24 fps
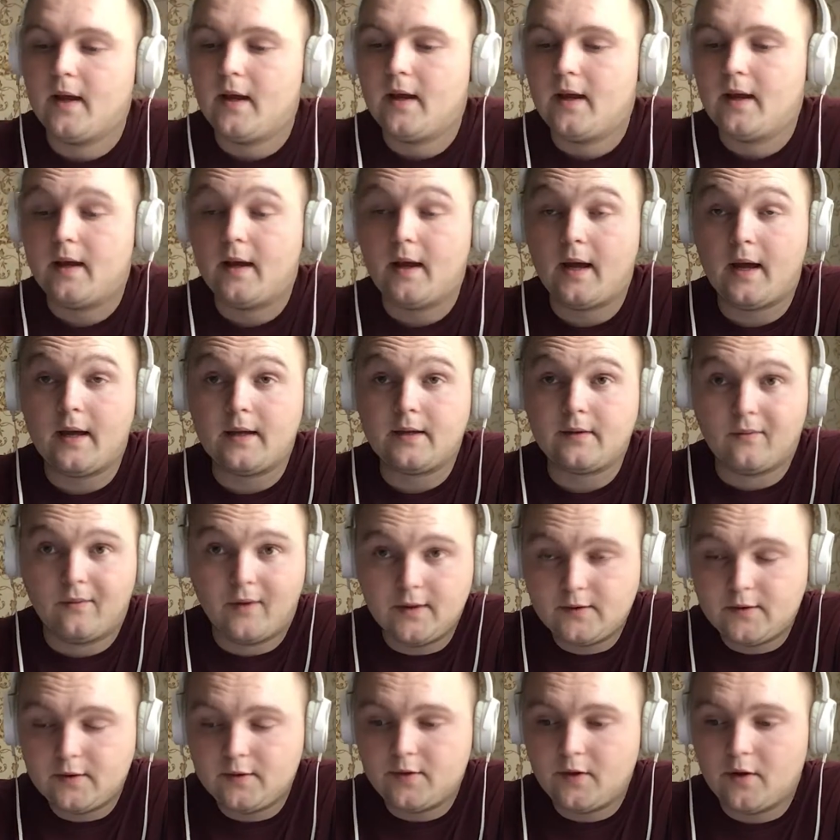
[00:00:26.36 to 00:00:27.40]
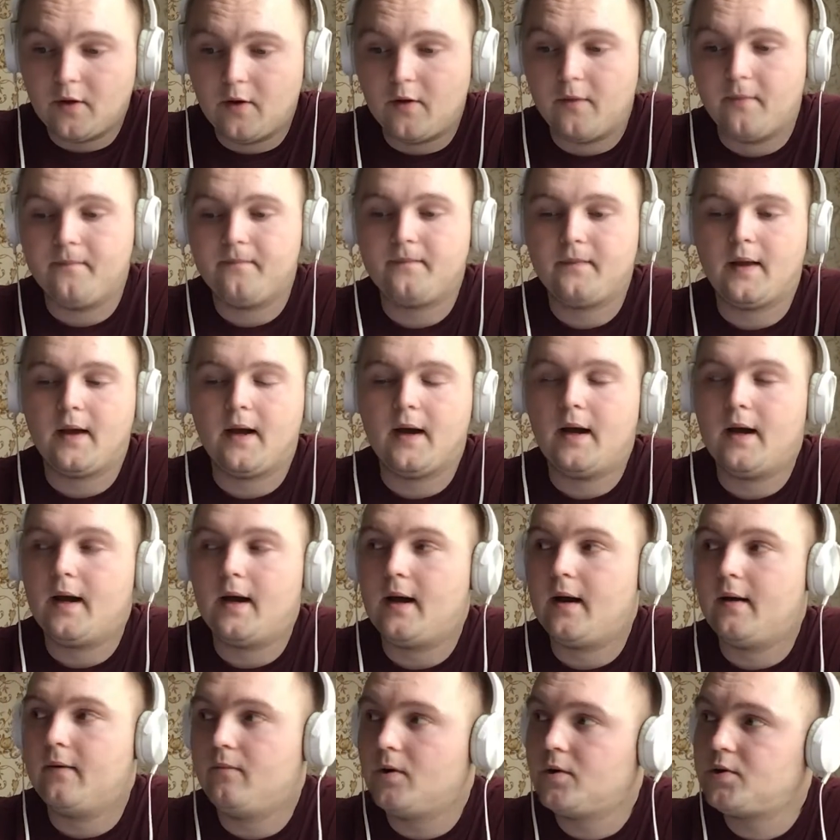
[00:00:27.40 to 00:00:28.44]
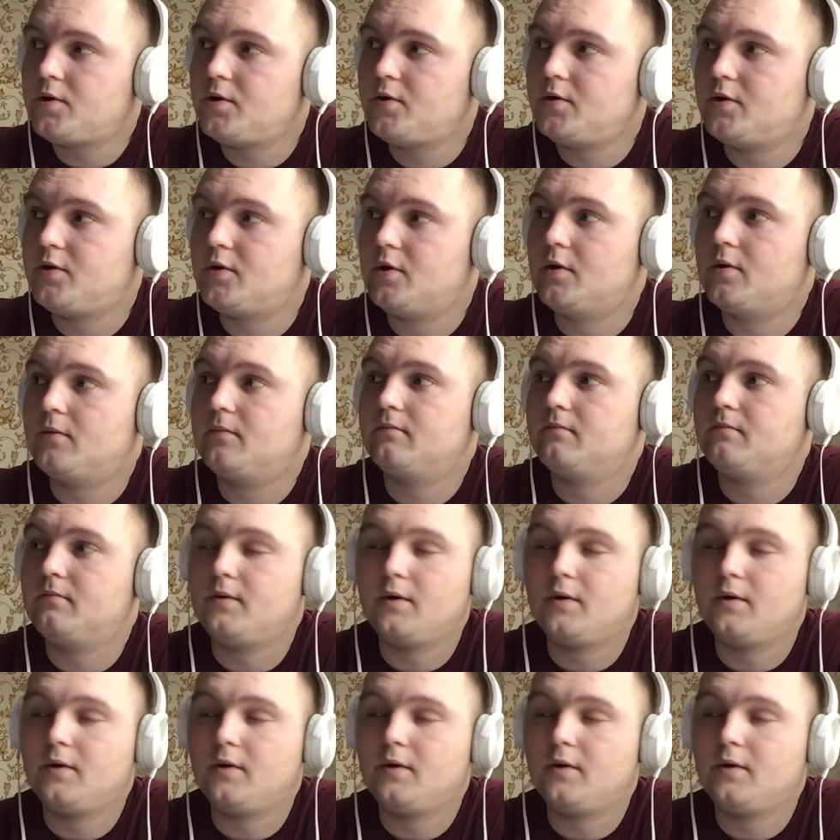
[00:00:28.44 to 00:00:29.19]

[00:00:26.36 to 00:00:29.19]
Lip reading: And what to do? What to do?